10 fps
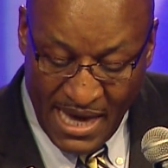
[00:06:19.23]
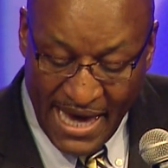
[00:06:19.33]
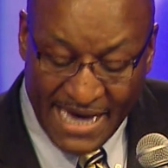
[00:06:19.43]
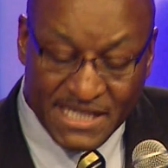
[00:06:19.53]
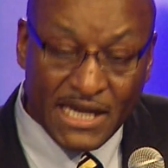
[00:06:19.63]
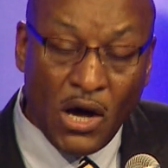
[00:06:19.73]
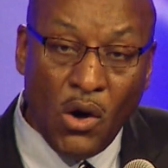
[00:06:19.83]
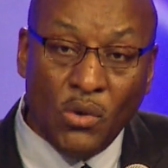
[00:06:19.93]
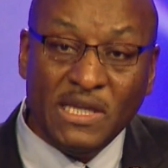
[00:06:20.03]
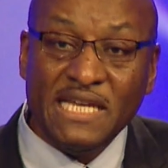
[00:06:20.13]
As the
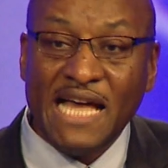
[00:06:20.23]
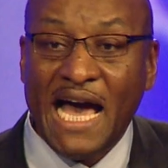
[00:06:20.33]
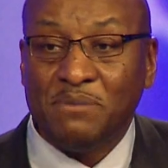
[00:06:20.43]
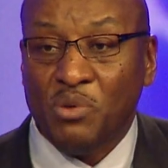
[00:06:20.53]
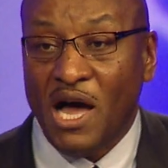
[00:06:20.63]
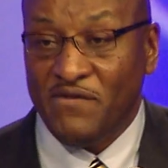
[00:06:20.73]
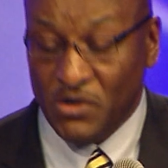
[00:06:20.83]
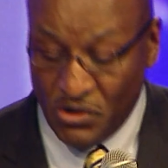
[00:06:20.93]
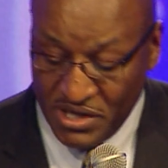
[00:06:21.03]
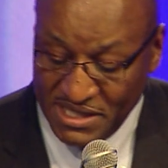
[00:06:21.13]
only nonprofit
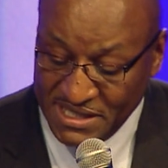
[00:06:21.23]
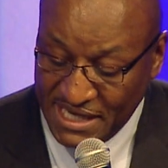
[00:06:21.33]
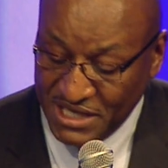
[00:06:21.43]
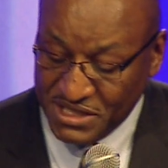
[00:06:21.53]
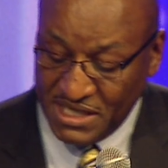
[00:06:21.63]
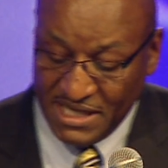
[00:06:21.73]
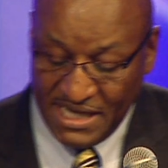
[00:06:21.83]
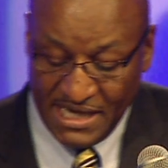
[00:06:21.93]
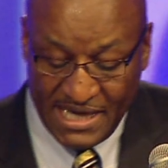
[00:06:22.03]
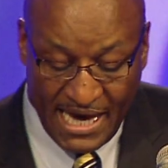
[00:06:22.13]
organization in
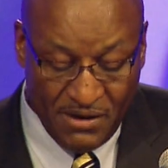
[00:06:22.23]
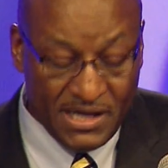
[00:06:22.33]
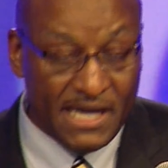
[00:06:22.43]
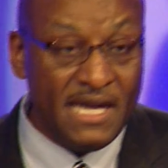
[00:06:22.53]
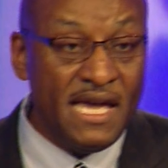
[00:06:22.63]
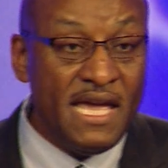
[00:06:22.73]
King County